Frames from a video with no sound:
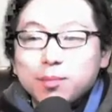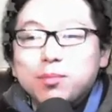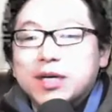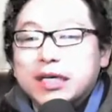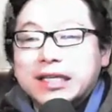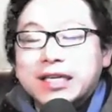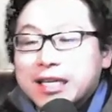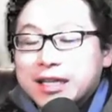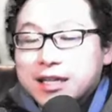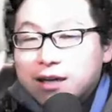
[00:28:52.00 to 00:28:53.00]
But
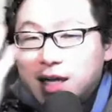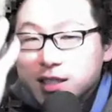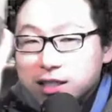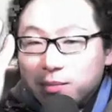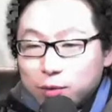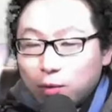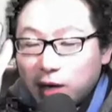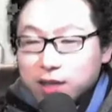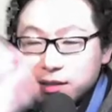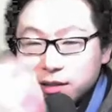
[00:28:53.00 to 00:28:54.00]
the
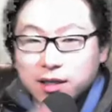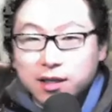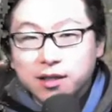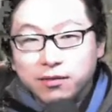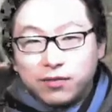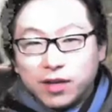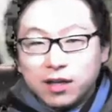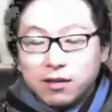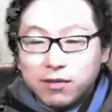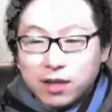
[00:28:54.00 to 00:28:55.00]
concept-wise, in the
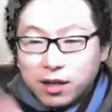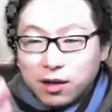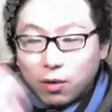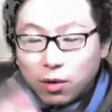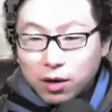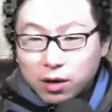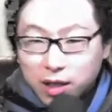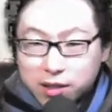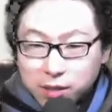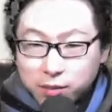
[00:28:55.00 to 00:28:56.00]
very, very core
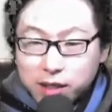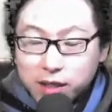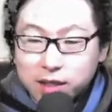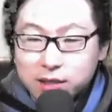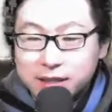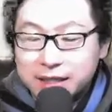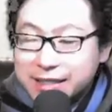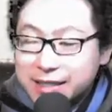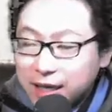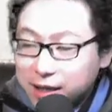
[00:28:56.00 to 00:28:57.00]
concept, it is
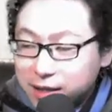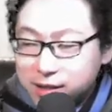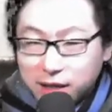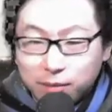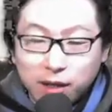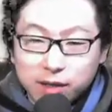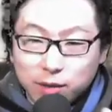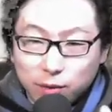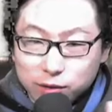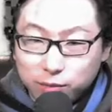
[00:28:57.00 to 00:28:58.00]
exactly the same as
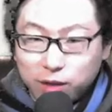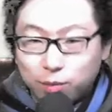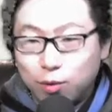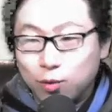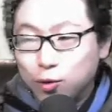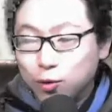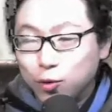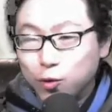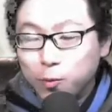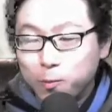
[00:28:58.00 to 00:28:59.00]
those people
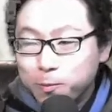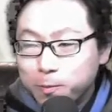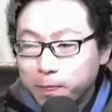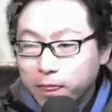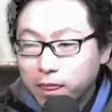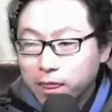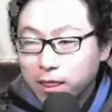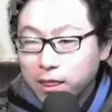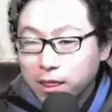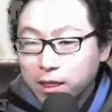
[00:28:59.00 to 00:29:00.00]
who
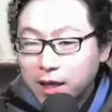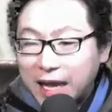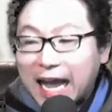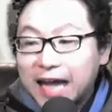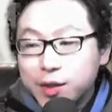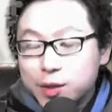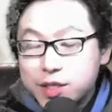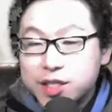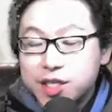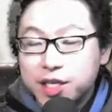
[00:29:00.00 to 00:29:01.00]
had to
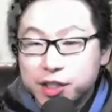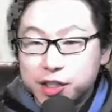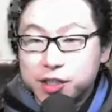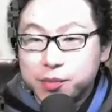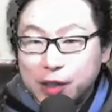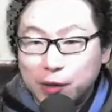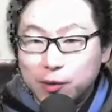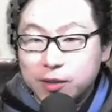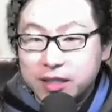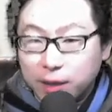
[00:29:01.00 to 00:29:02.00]
stitch
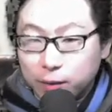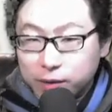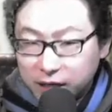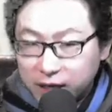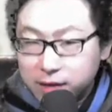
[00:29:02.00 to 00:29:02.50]
because they needed to